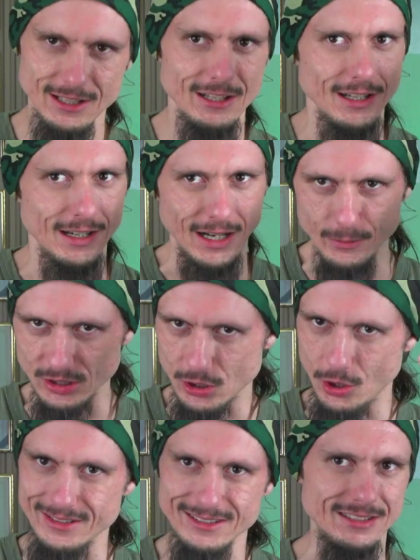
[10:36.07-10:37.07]

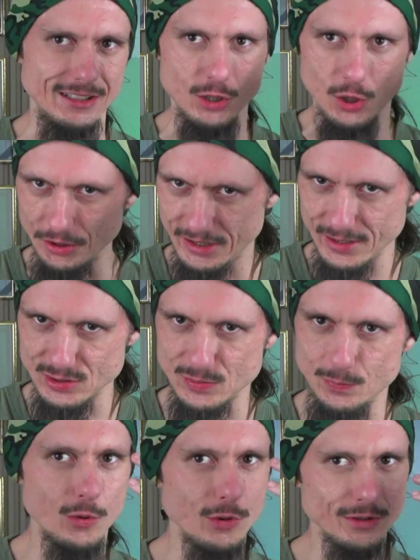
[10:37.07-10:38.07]
it's like contact
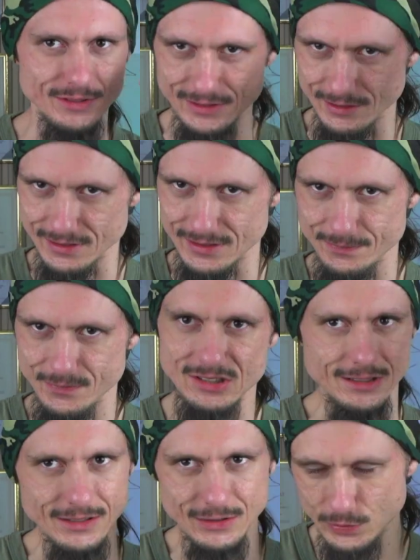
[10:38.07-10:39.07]
sport, it's like
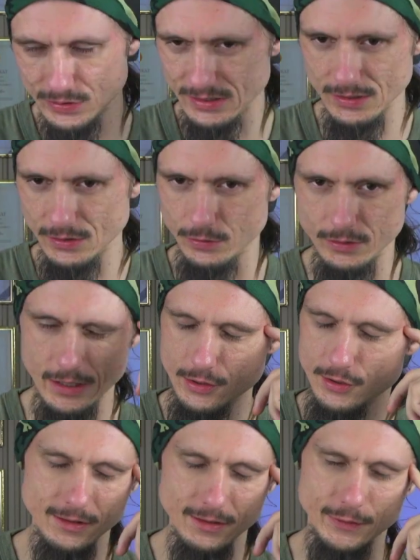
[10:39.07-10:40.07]
skin to skin
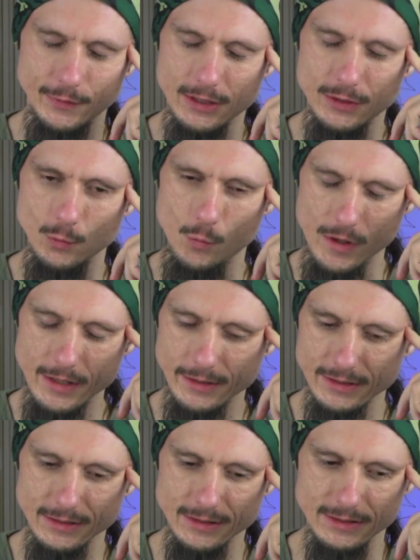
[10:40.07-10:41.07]
connection, as fucking weird
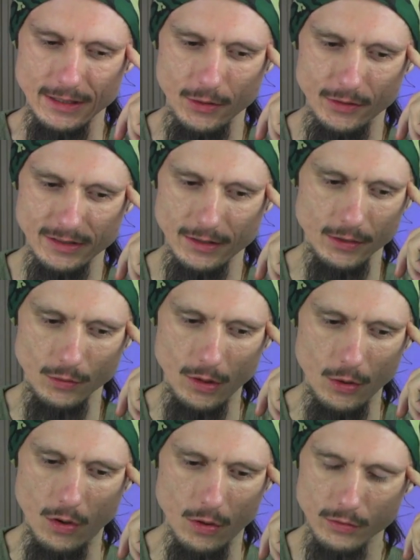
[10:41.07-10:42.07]
as this sounds, and I know
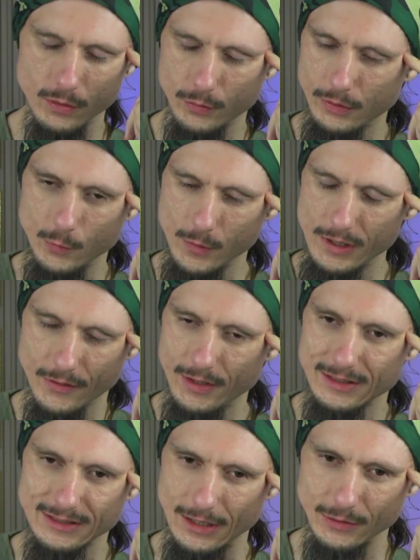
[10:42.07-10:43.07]
how horrible and weird
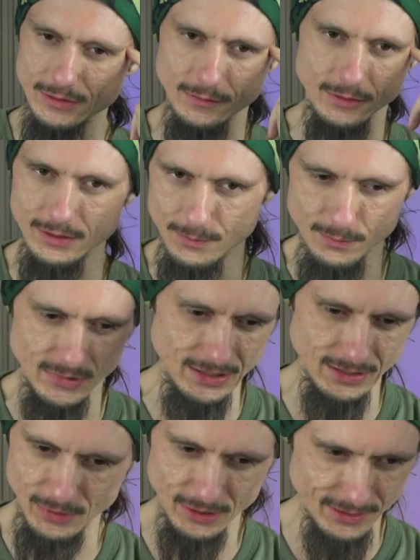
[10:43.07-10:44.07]
that sounds, of like
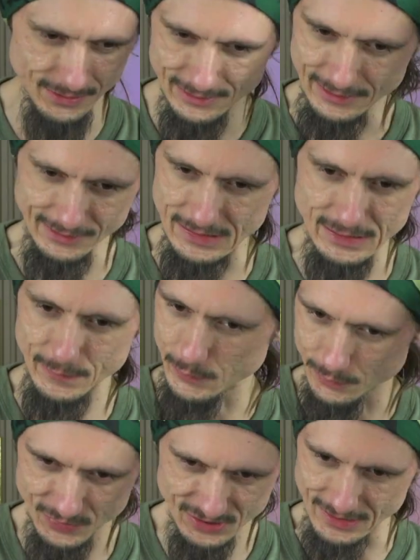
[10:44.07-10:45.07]
meeting my need
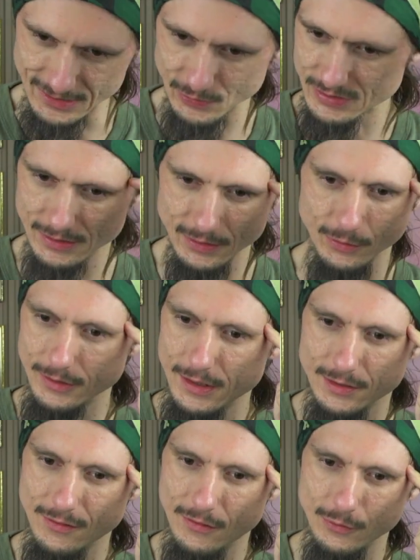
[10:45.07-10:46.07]
for skin to skin
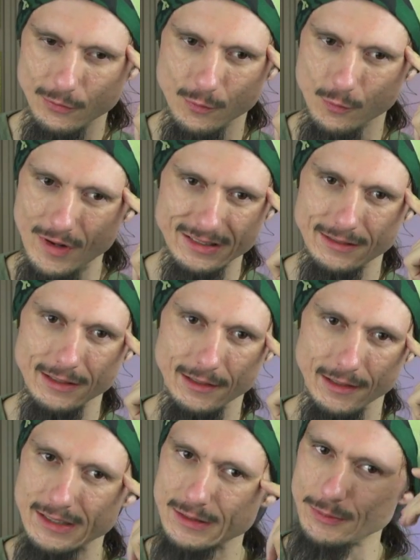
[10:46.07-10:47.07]
connection through wrestling
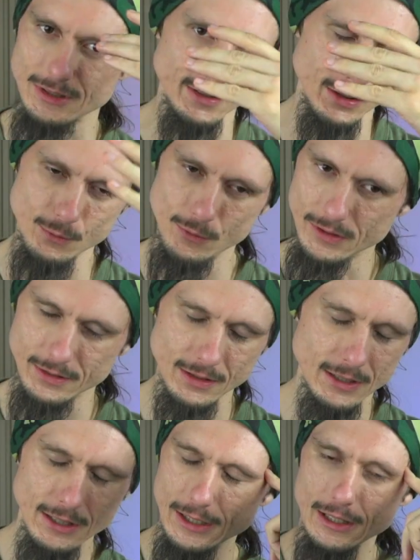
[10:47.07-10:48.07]
class, but like what?
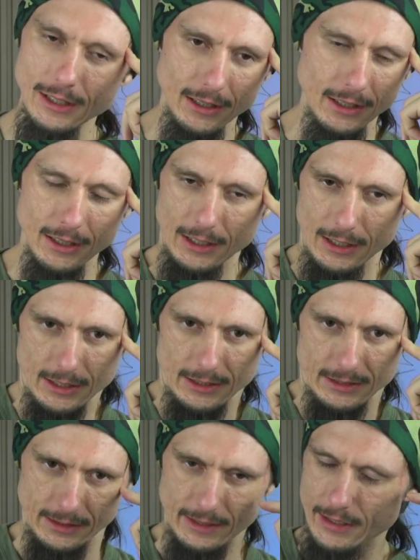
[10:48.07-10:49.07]

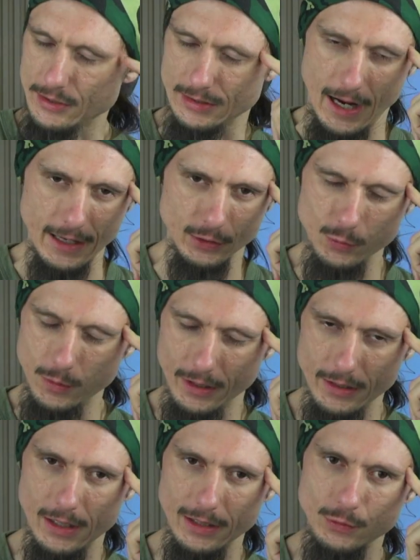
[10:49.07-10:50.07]
It's like I just gotta do what
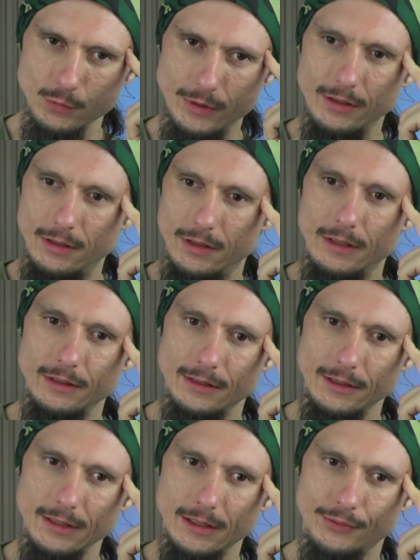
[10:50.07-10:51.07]
I gotta do here, and like